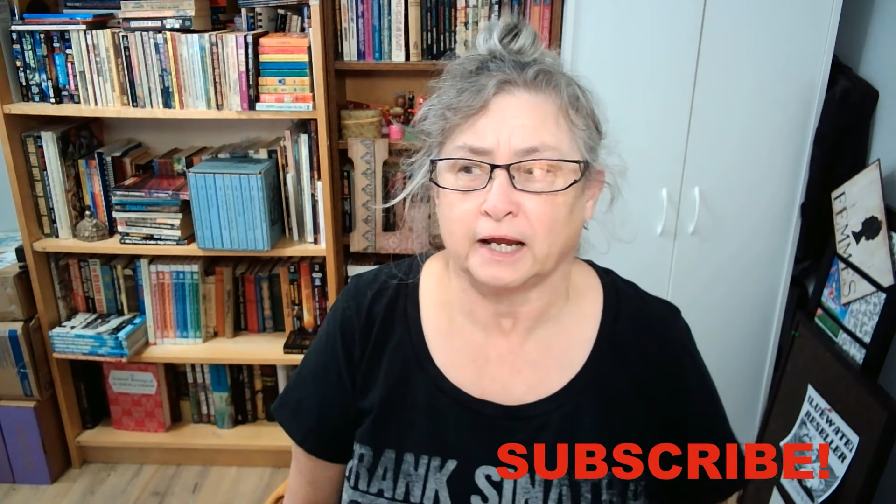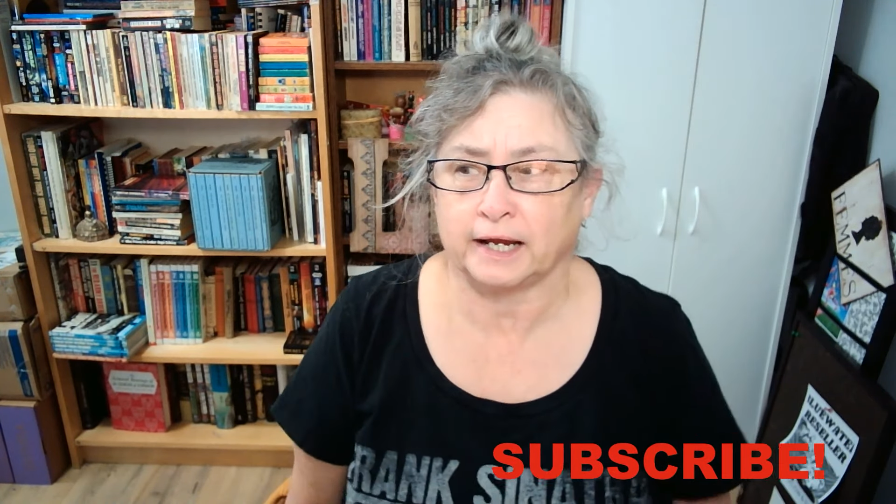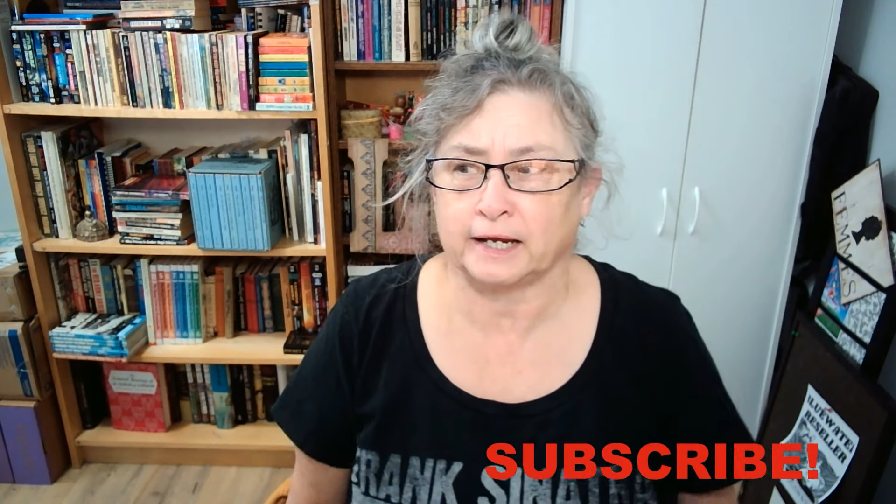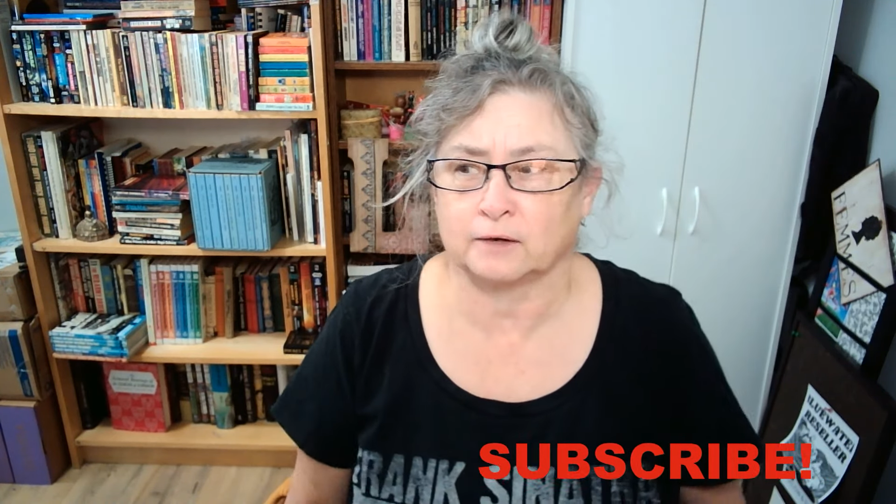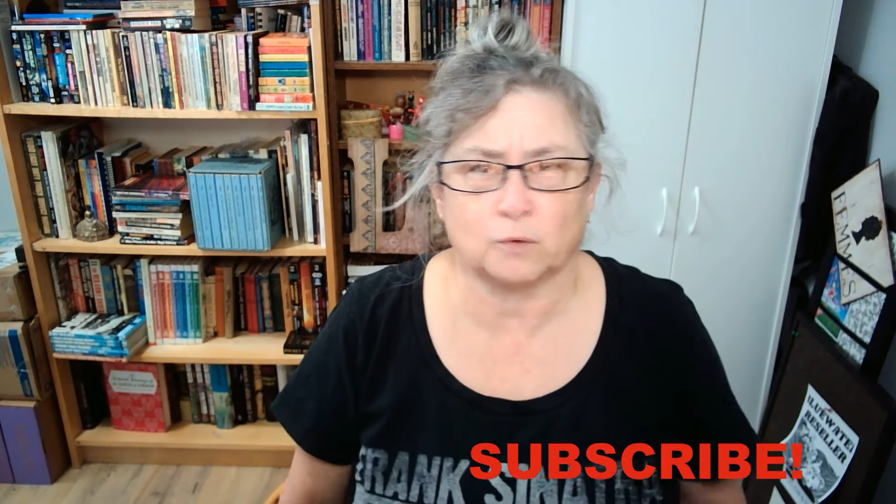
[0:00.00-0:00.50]

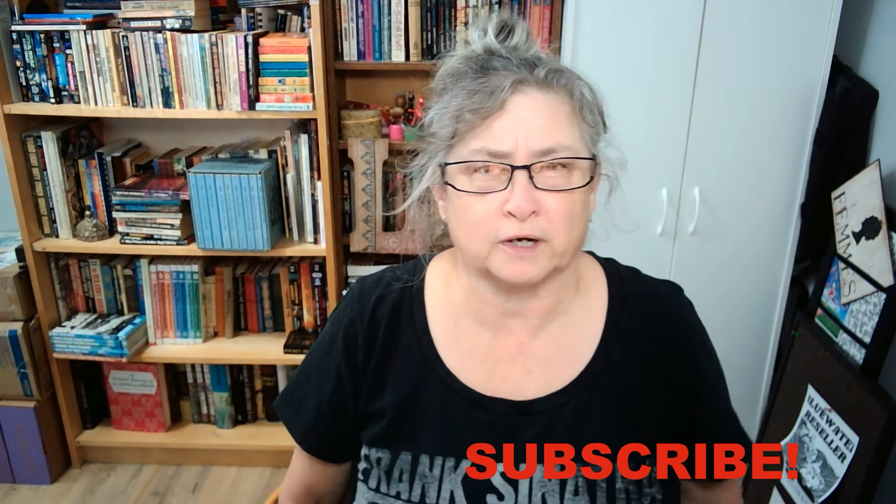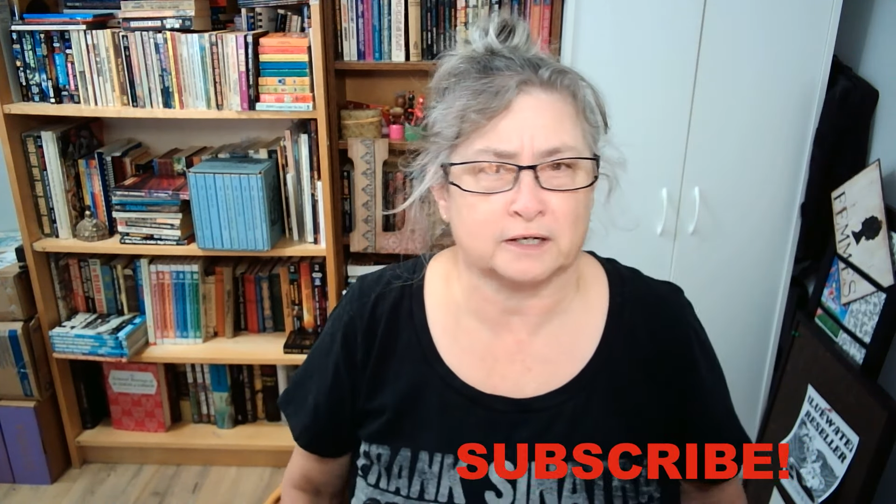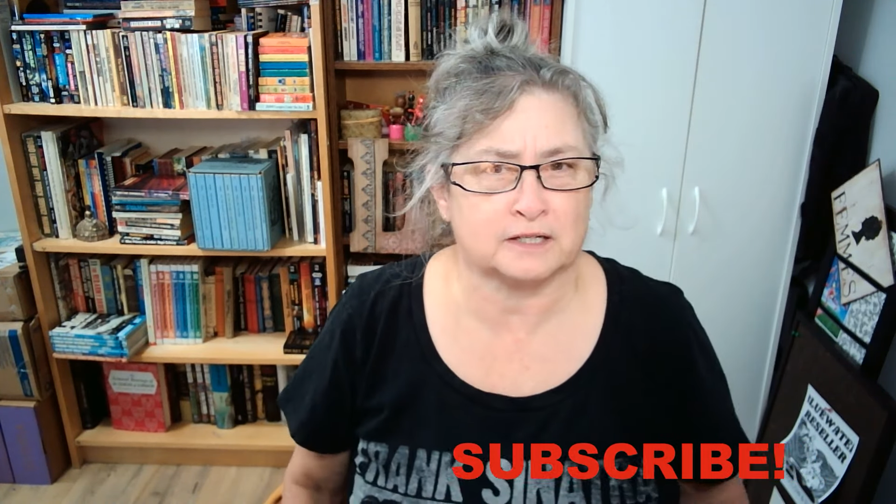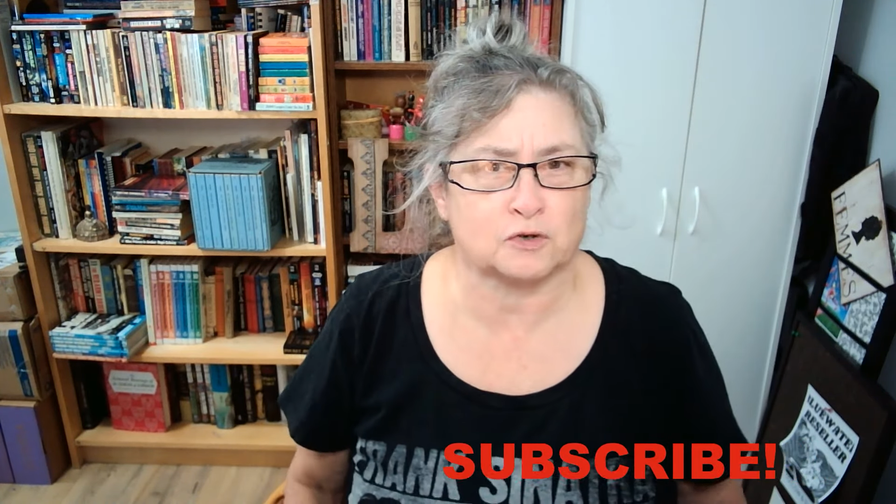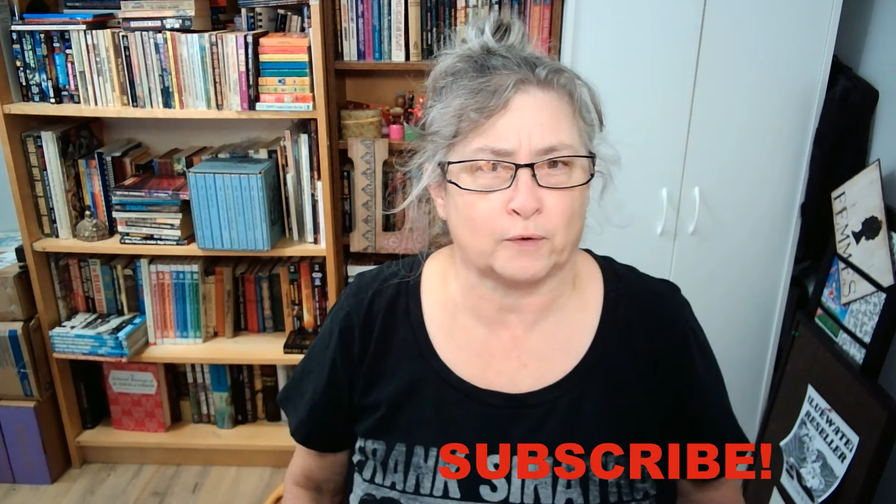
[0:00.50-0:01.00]
And what
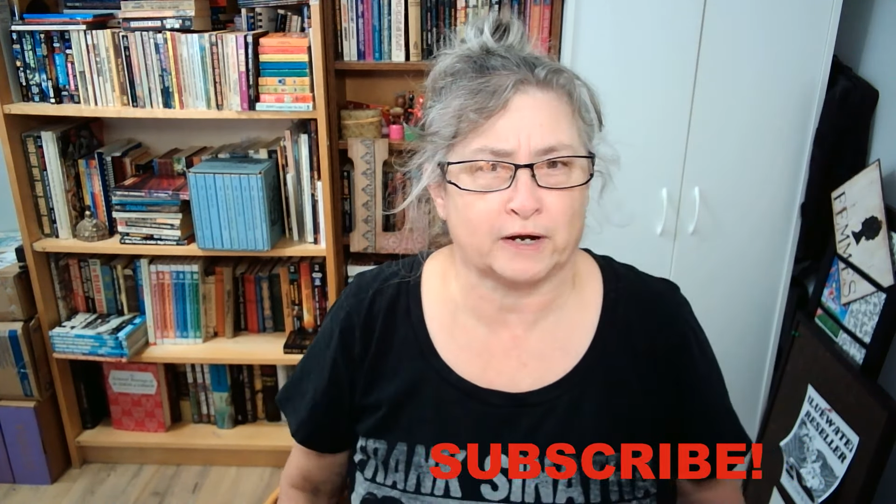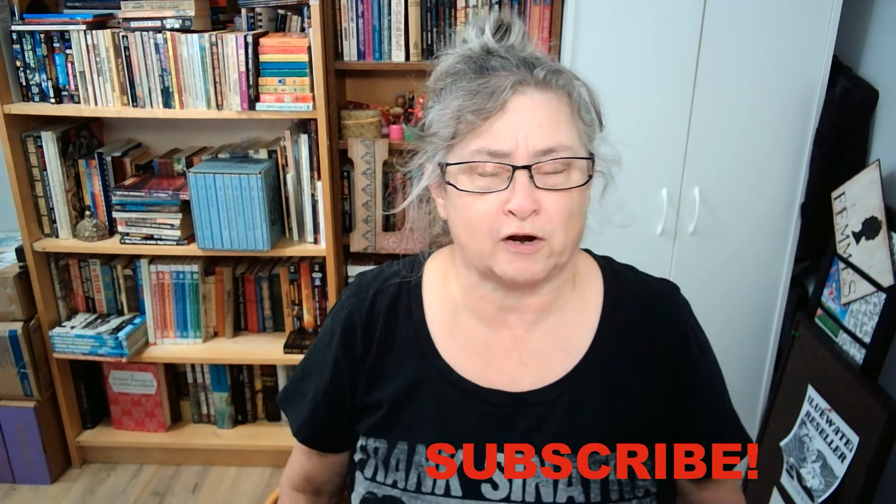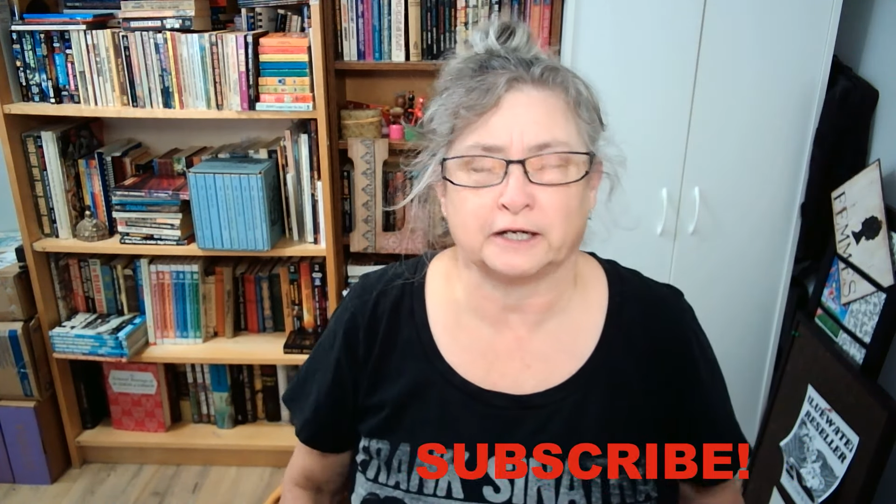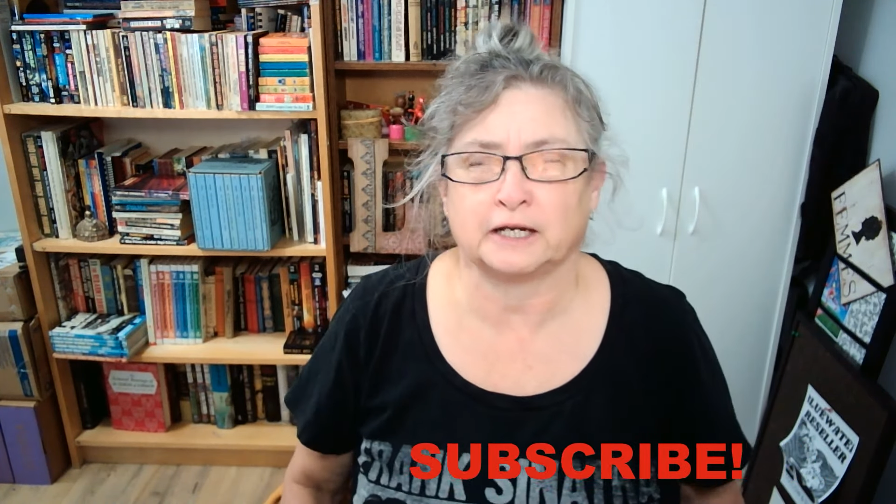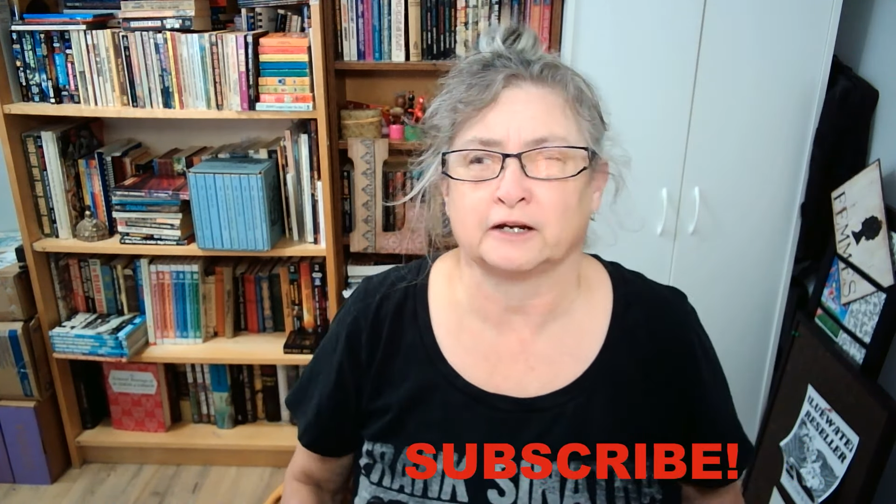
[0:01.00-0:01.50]
is going
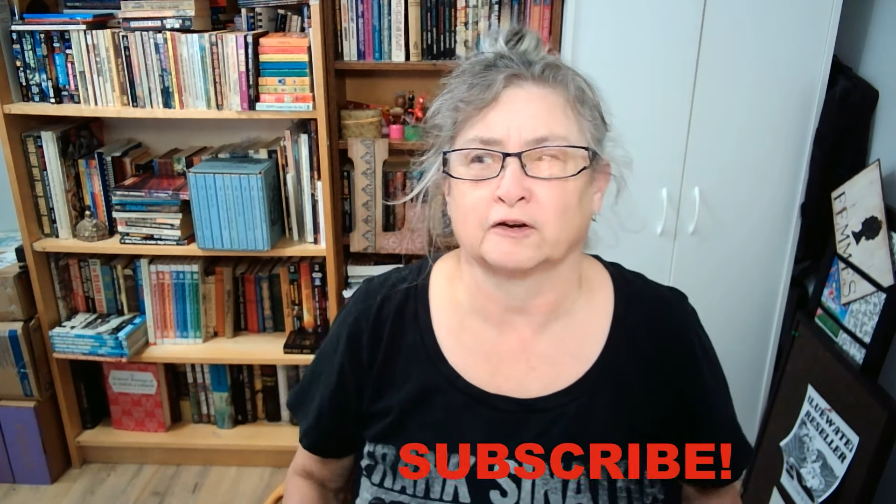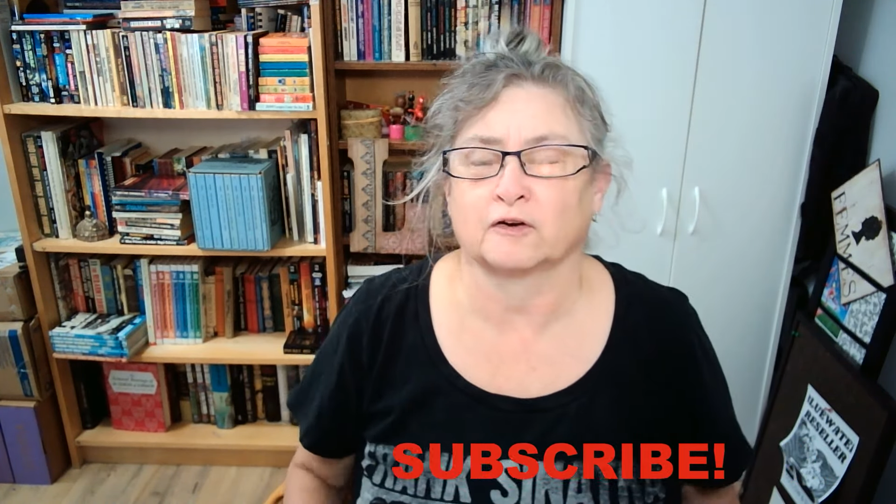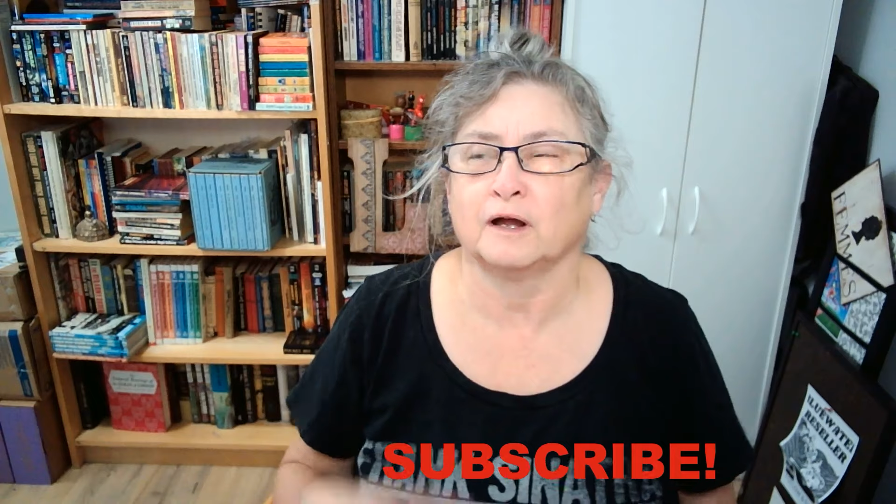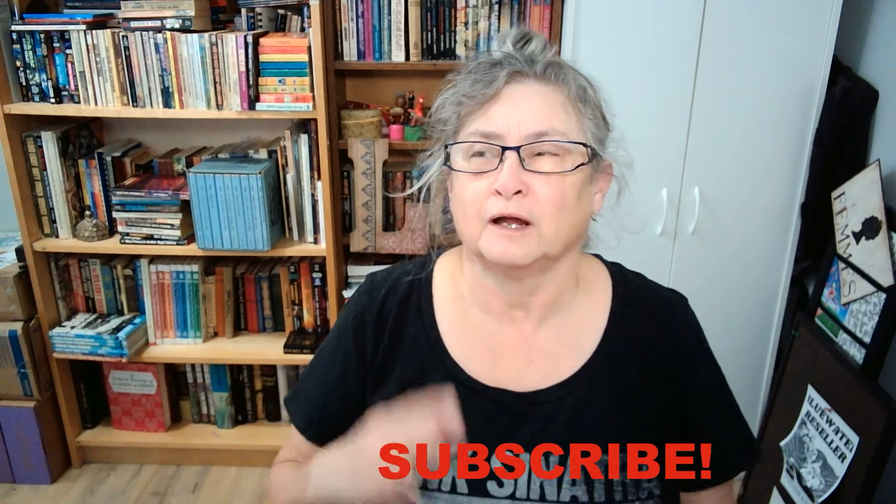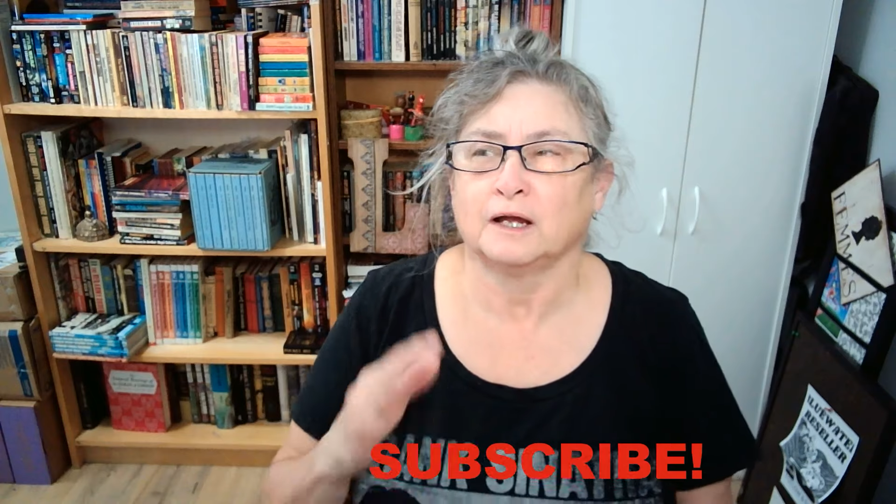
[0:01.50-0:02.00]
on here?